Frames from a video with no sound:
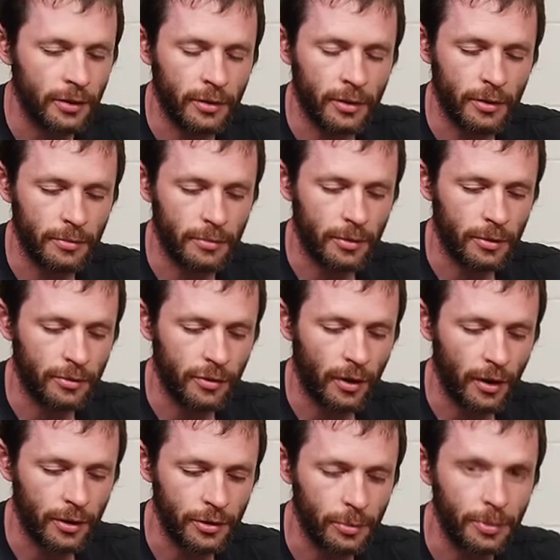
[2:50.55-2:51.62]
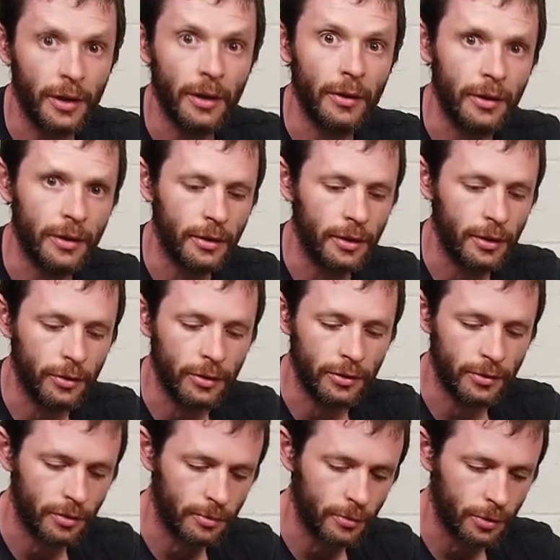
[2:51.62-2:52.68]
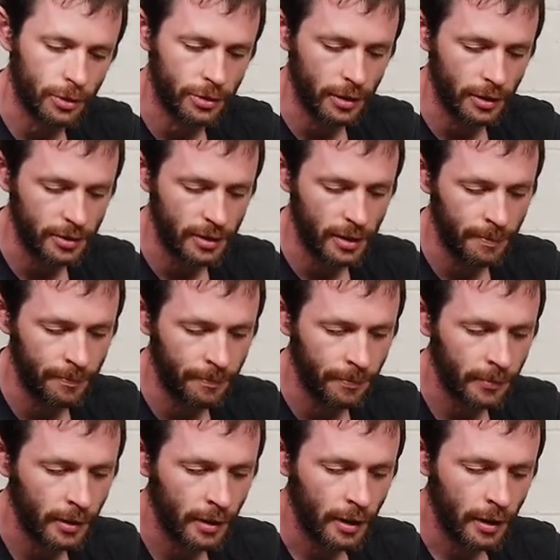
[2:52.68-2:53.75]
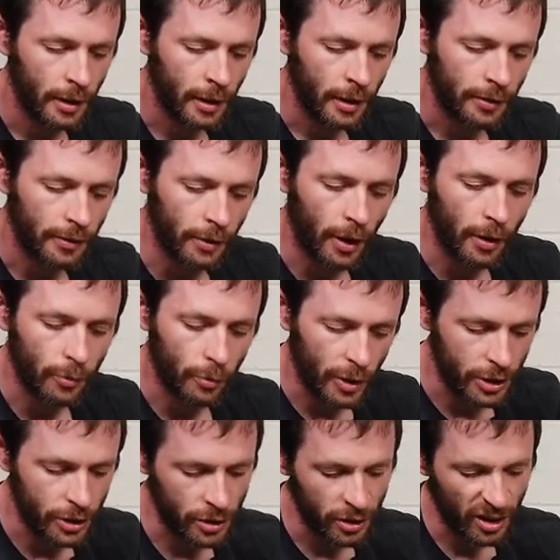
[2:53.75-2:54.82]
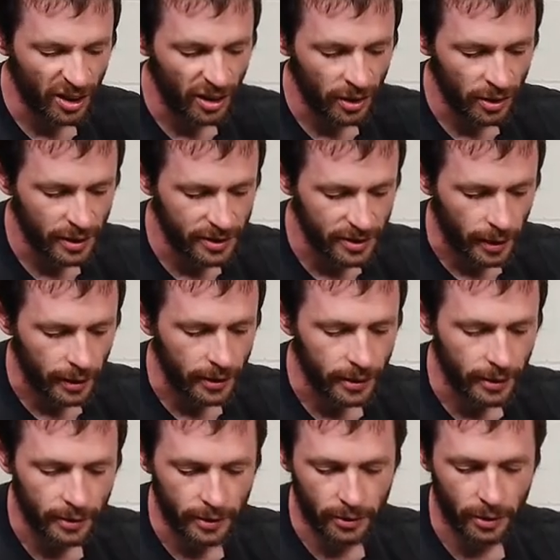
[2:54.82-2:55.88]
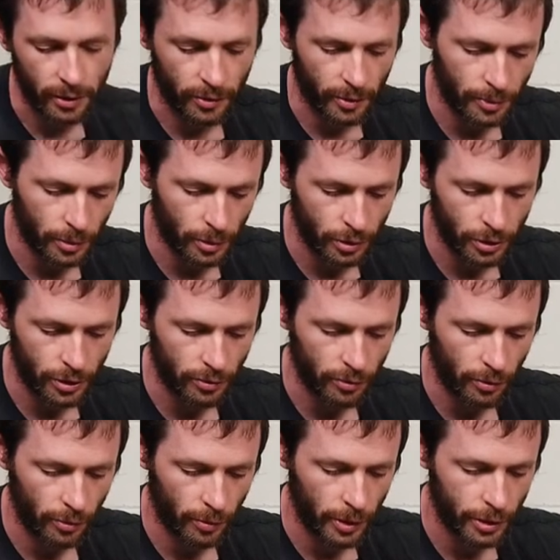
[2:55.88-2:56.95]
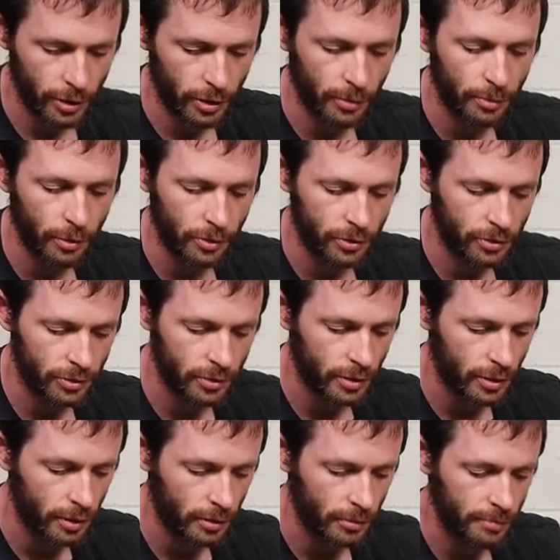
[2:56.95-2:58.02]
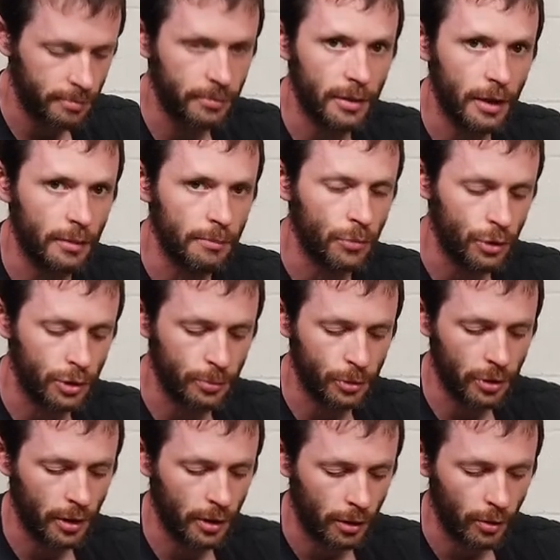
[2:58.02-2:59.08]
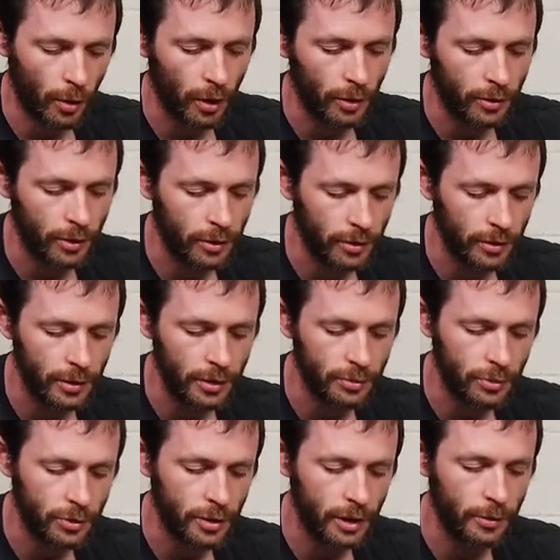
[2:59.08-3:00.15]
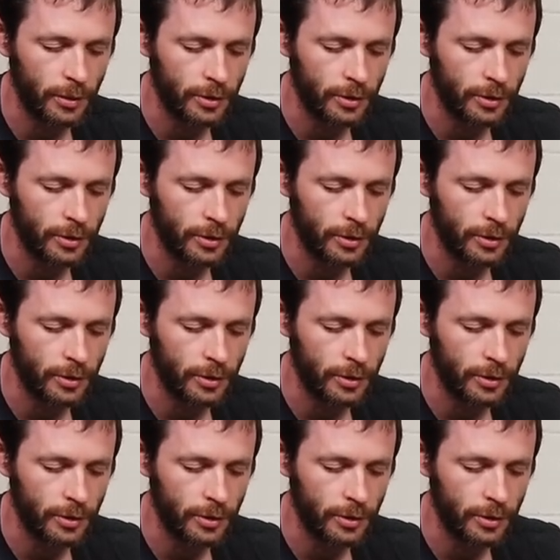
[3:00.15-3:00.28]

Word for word: They're they're far superior units. They're much. They seem they're not original exactly. I think they're a reproduction of an original, but they're yeah, much much higher quality than these ones anyway.